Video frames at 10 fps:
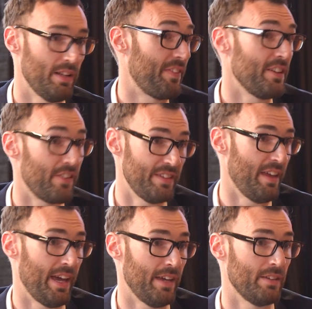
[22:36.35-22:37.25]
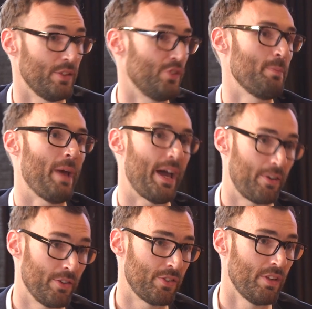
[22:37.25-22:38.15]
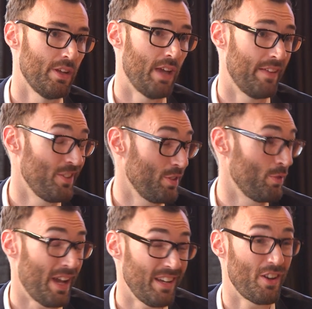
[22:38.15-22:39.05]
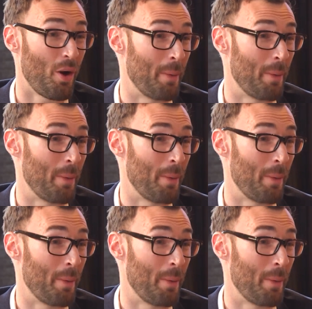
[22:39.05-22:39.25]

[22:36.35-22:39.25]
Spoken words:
At the end of the day, you see patterns, and then you kind of know.